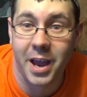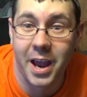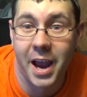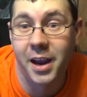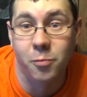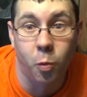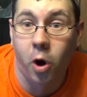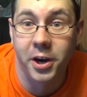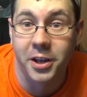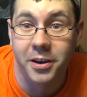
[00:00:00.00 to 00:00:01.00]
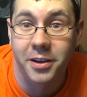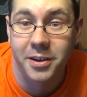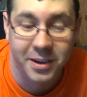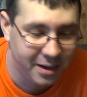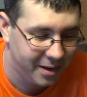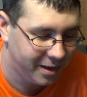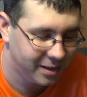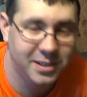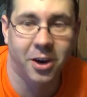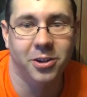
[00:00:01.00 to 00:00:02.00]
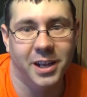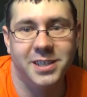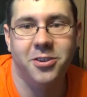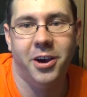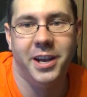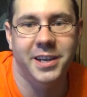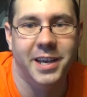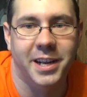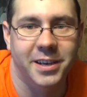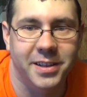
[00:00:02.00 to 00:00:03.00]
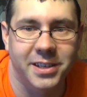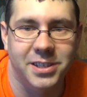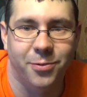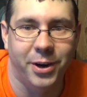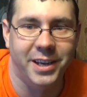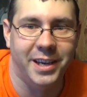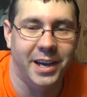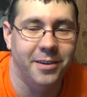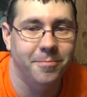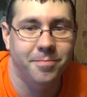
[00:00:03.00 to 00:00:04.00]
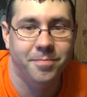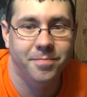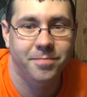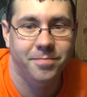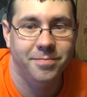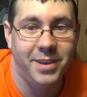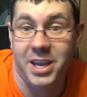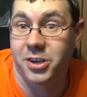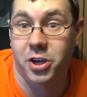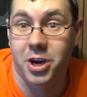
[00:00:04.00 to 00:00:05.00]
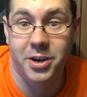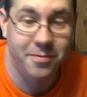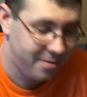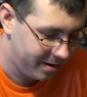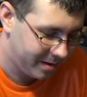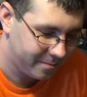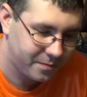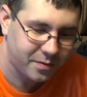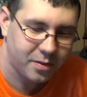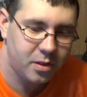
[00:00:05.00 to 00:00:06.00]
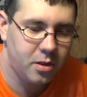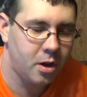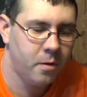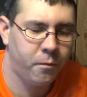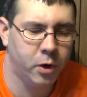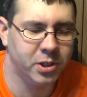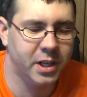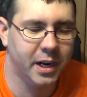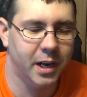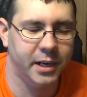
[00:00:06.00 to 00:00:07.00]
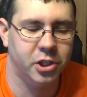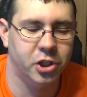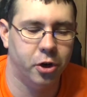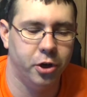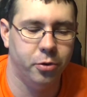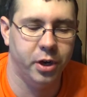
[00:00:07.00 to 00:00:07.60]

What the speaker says: and wanted. So let's go ahead and get into this so we can get it done. First thing I'd like to show you